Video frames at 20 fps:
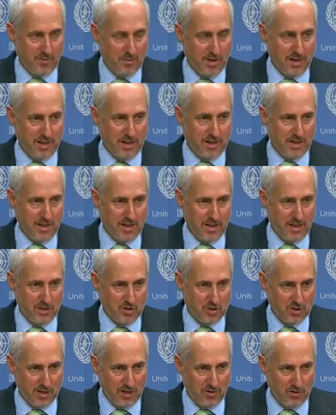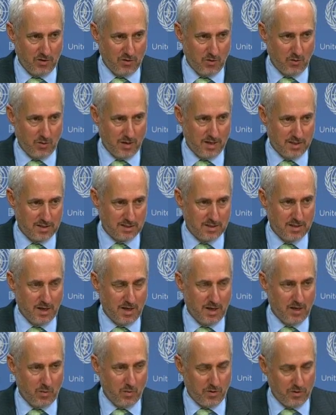have been engaged in the US
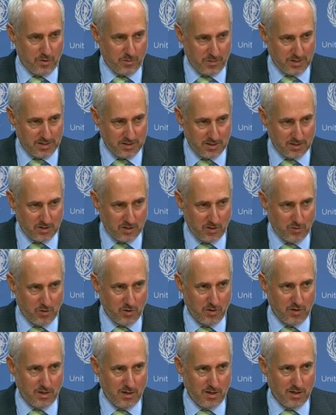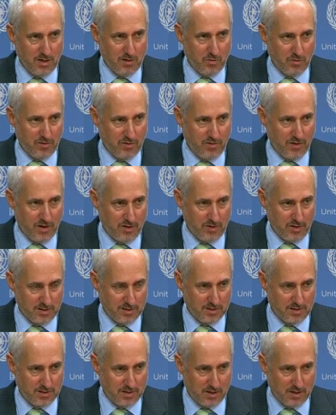with the business community, with
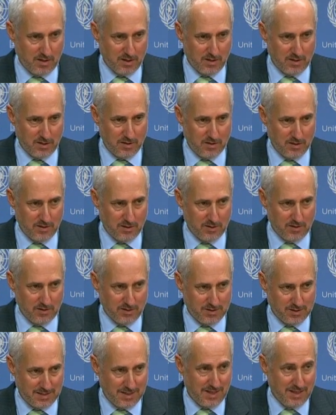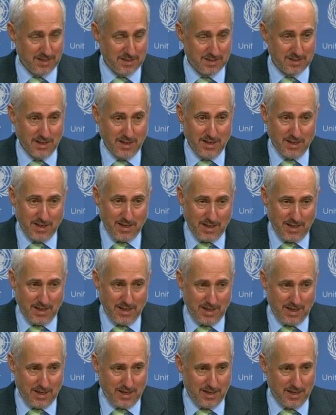various uh, states,
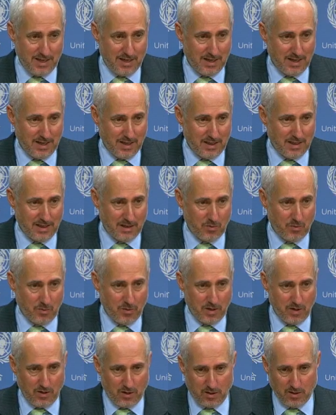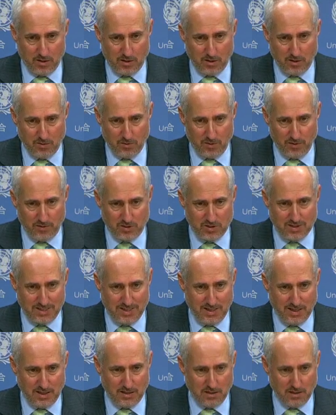and I think we are. We've
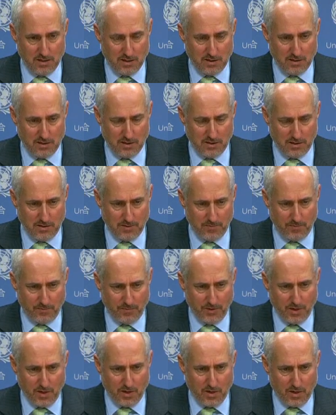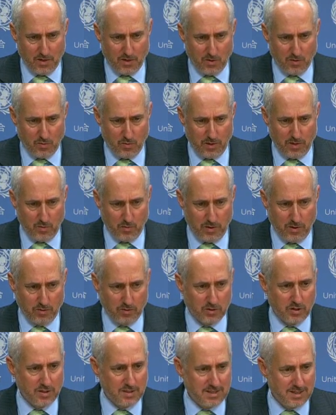seen. Um, we, we
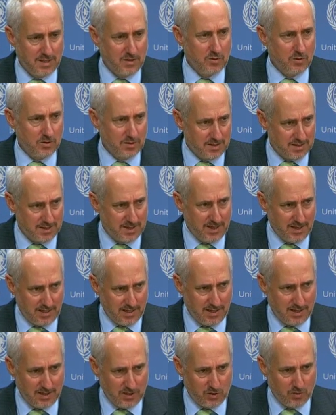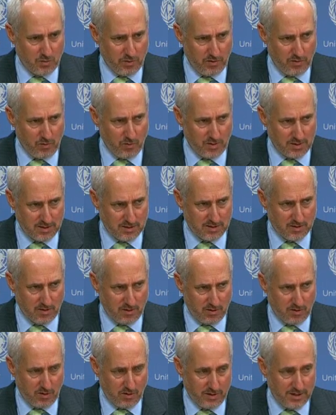will continue to stay engaged with U.S.
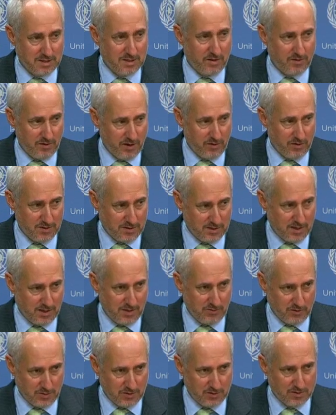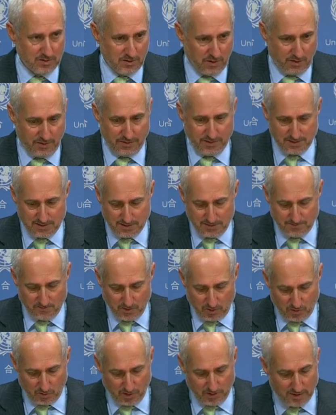authorities at various levels on this.
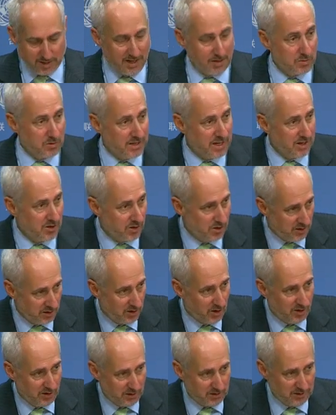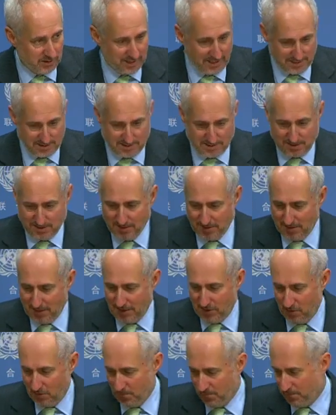Great. I will get our, our guests.
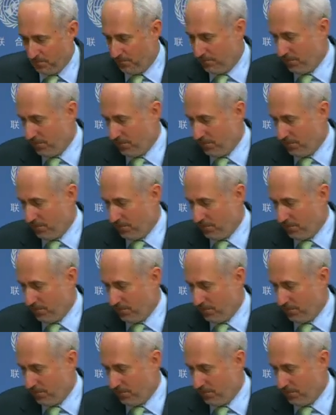Thank you.